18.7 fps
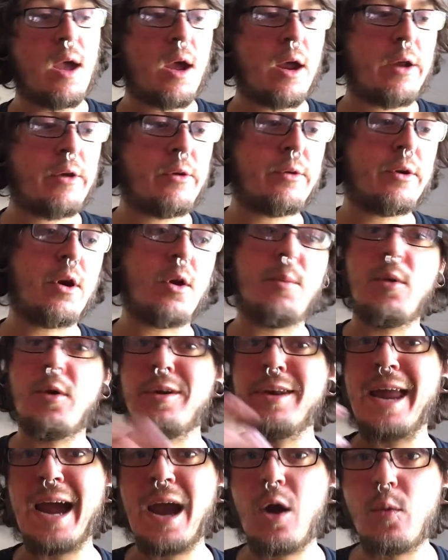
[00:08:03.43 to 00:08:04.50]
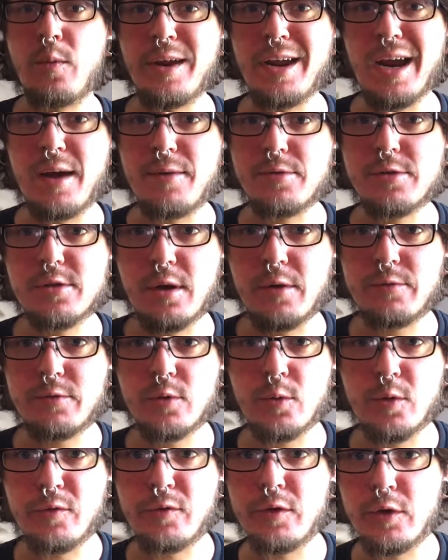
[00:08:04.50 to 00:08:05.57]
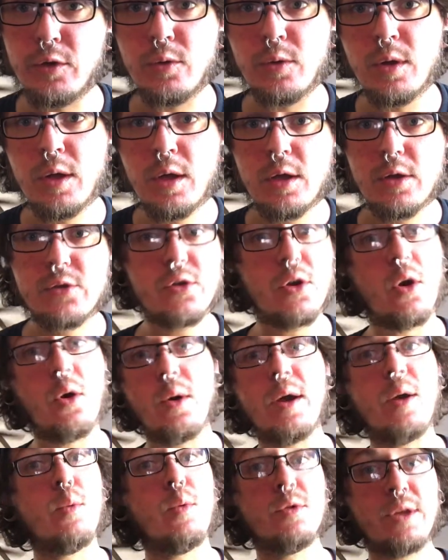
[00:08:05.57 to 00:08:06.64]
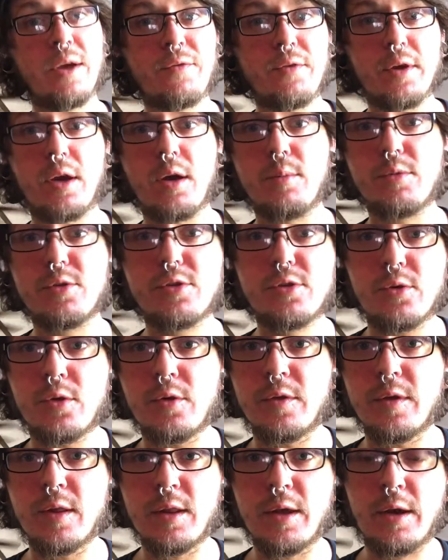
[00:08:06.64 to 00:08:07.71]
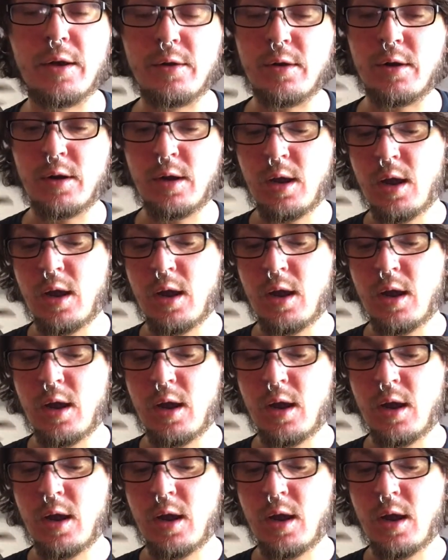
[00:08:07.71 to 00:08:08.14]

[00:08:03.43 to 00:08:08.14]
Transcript: I don't know, but now we have stuff to review. So it will definitely come sooner than later.